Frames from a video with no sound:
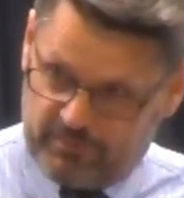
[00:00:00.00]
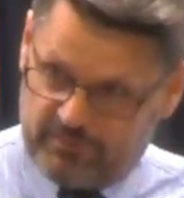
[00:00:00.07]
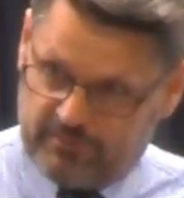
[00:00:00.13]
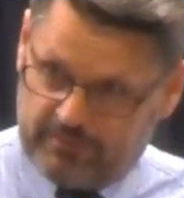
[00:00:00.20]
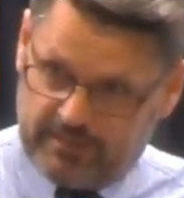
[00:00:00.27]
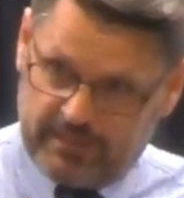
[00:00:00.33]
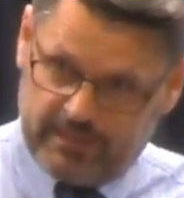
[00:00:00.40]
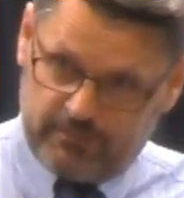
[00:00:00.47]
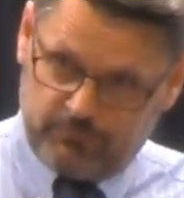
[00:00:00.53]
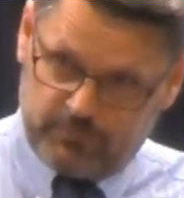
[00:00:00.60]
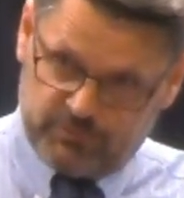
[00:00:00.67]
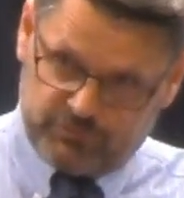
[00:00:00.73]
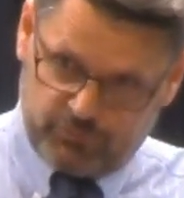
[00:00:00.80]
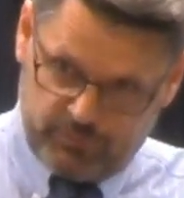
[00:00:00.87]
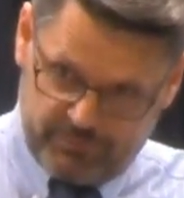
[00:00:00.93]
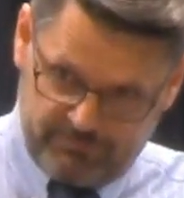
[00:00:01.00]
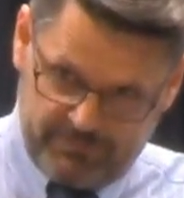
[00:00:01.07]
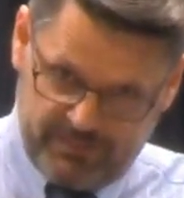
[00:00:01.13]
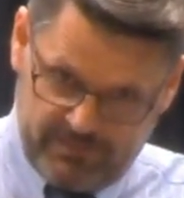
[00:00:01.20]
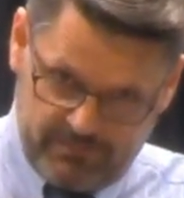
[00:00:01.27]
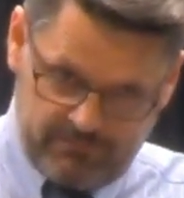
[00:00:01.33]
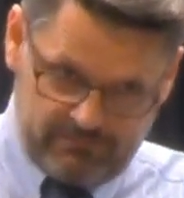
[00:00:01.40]
in the light, which would
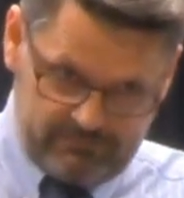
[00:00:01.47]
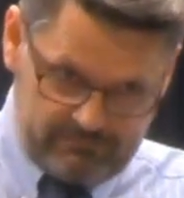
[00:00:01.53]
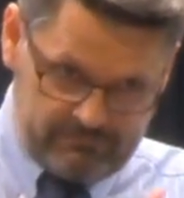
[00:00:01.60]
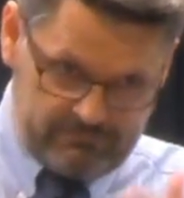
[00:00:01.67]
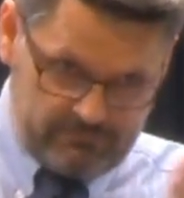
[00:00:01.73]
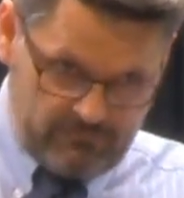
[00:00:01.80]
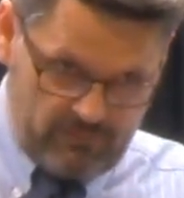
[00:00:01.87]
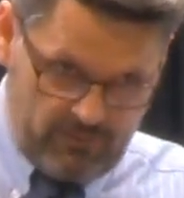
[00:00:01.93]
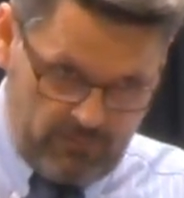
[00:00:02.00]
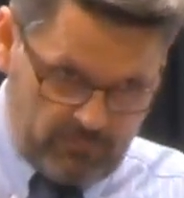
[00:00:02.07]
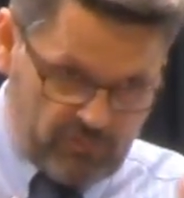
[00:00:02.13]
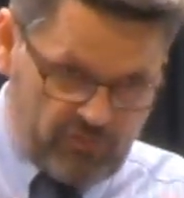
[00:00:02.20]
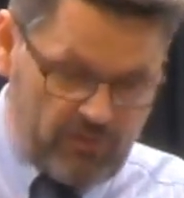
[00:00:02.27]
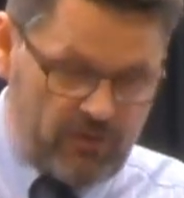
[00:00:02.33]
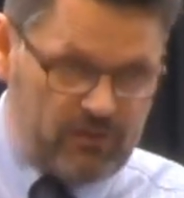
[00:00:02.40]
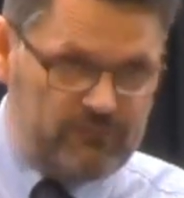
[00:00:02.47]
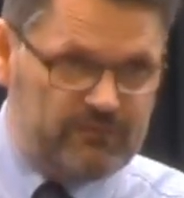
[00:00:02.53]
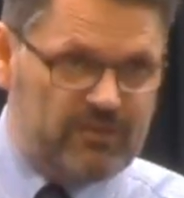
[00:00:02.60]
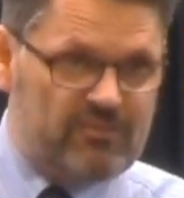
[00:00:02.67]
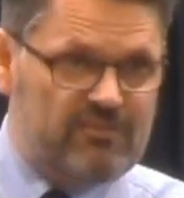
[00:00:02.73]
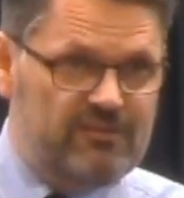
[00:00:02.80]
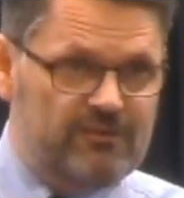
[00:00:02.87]
be almost all of
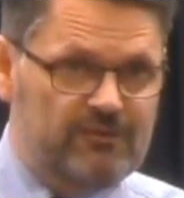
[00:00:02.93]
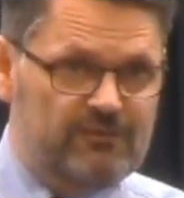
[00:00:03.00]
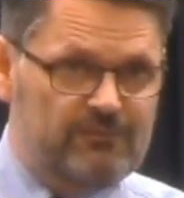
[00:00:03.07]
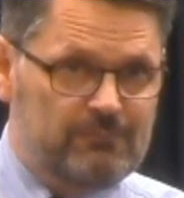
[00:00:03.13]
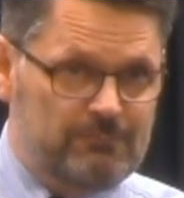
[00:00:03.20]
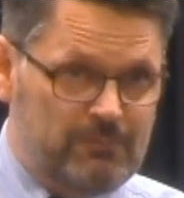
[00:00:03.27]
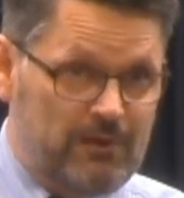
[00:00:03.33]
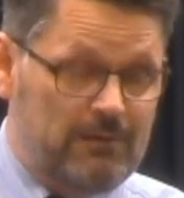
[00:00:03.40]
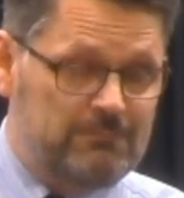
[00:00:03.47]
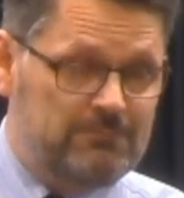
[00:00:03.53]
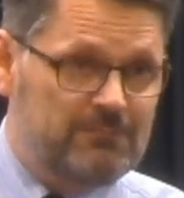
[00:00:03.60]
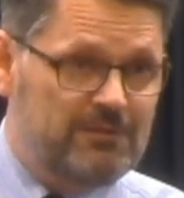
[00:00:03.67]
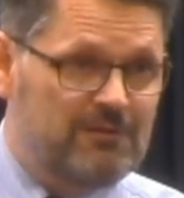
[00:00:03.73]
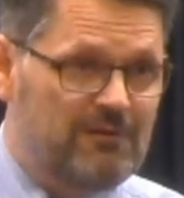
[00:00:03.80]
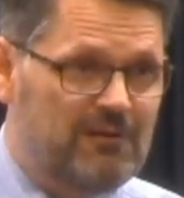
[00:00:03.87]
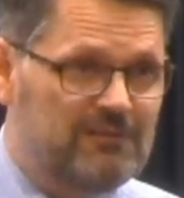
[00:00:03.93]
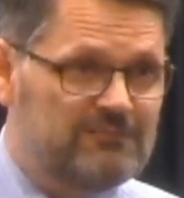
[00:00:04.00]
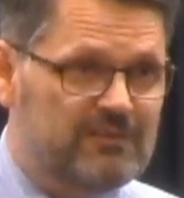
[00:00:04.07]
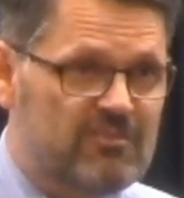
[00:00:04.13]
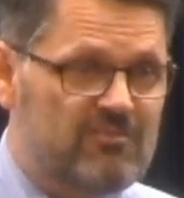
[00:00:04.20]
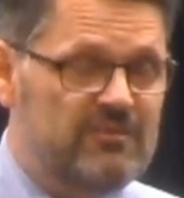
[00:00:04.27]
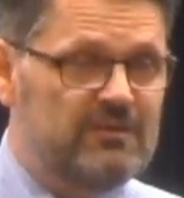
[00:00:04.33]
us here, probably all
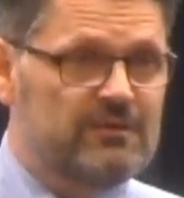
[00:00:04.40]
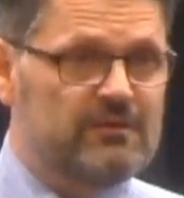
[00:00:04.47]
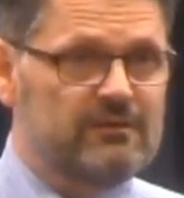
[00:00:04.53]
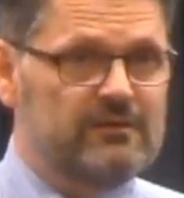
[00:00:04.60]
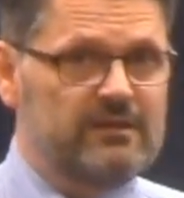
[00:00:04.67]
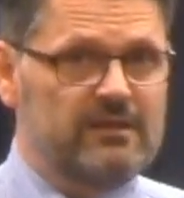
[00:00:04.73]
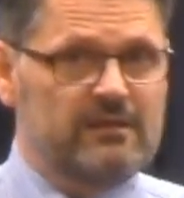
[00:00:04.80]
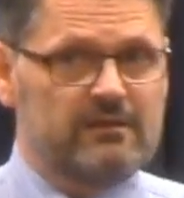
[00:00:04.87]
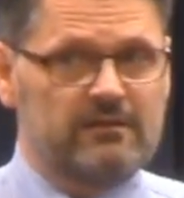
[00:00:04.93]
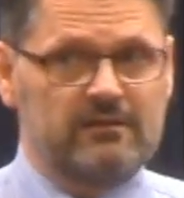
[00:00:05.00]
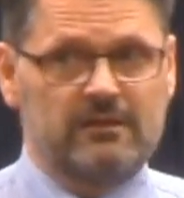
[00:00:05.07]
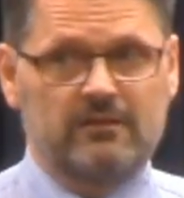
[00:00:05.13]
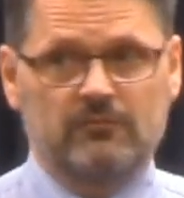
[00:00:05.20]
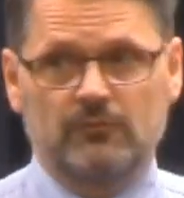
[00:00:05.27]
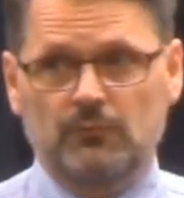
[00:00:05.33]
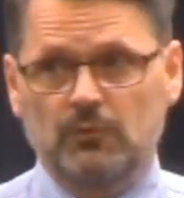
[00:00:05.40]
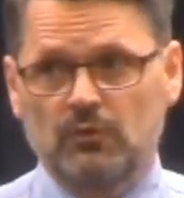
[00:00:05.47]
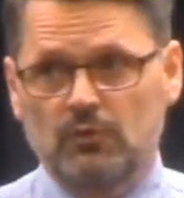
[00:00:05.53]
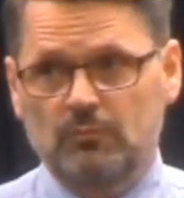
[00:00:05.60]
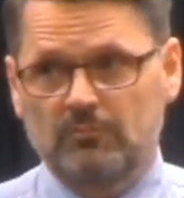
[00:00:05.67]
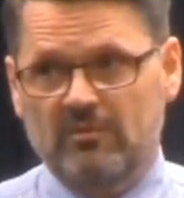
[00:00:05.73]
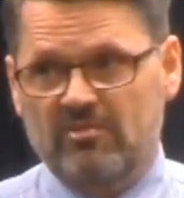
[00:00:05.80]
of us here in the
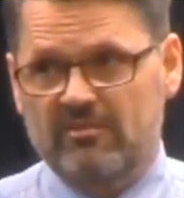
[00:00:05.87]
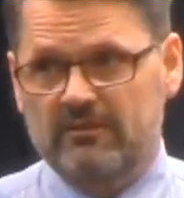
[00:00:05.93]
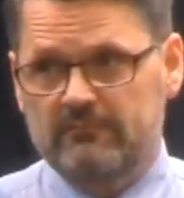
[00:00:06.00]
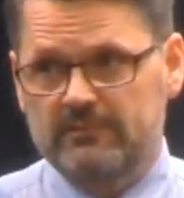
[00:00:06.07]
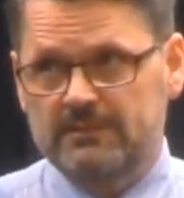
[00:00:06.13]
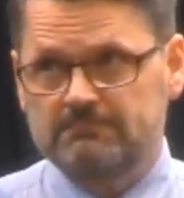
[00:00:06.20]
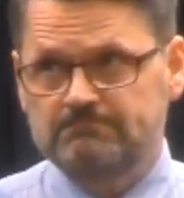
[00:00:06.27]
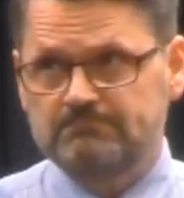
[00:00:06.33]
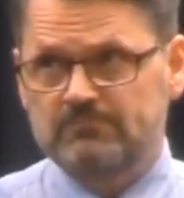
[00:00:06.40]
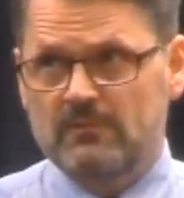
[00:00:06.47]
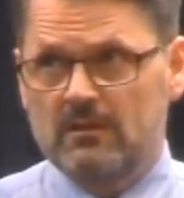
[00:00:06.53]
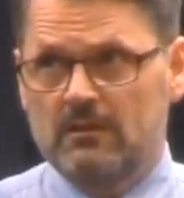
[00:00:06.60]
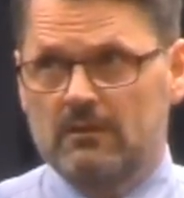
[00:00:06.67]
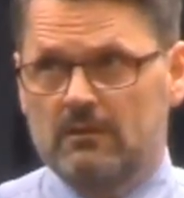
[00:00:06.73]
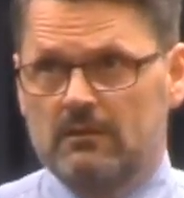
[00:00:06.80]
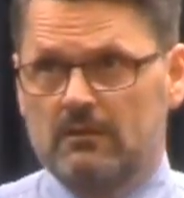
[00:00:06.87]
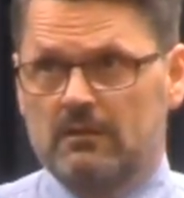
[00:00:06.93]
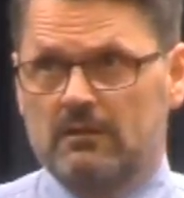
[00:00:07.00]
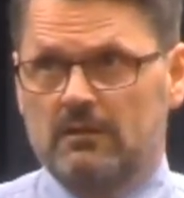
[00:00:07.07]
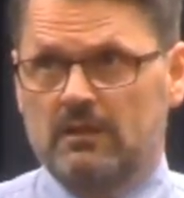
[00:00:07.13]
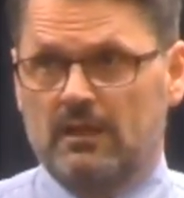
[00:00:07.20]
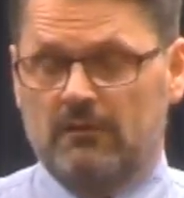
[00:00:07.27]
room this evening,
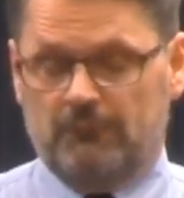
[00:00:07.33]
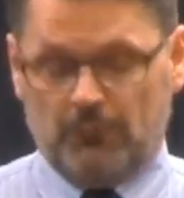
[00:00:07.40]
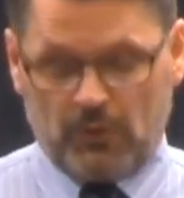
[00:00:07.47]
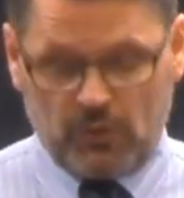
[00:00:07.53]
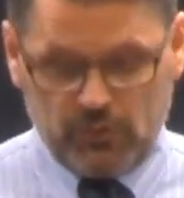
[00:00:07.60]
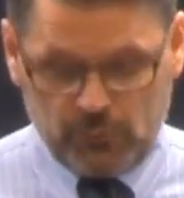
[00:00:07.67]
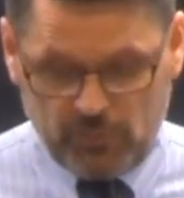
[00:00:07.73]
if we're going to